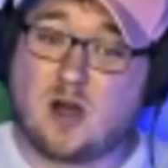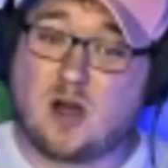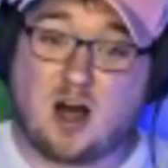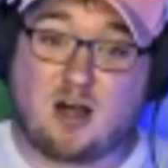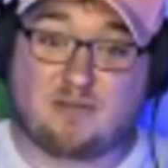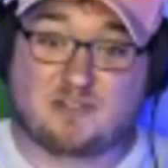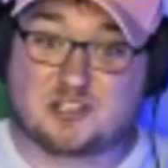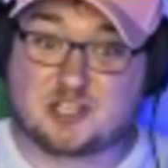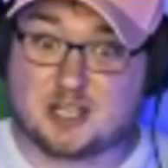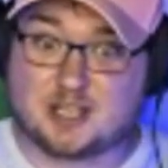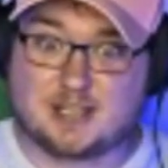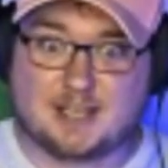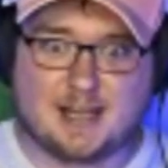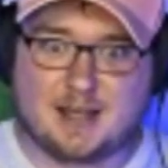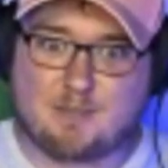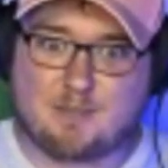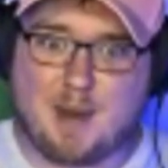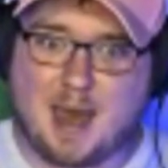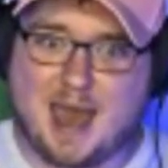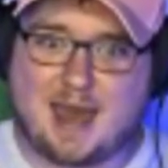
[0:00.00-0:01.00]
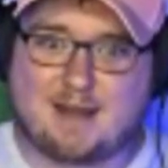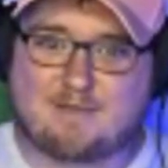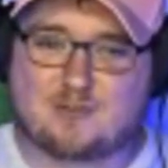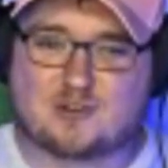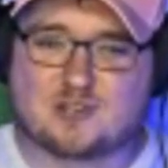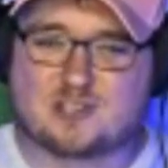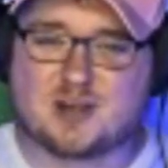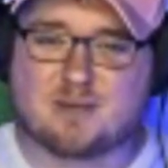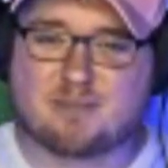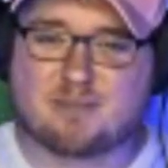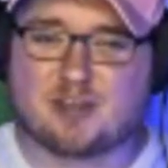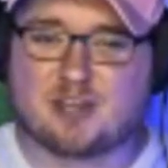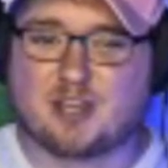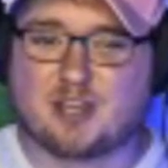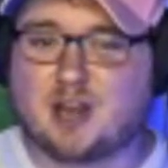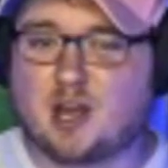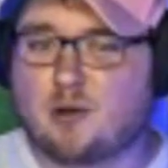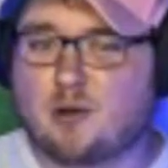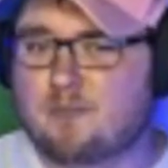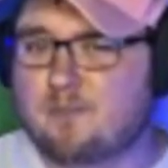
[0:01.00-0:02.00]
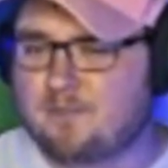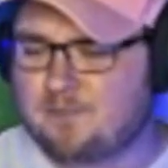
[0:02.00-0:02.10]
all of a sudden getting mad for something, you know.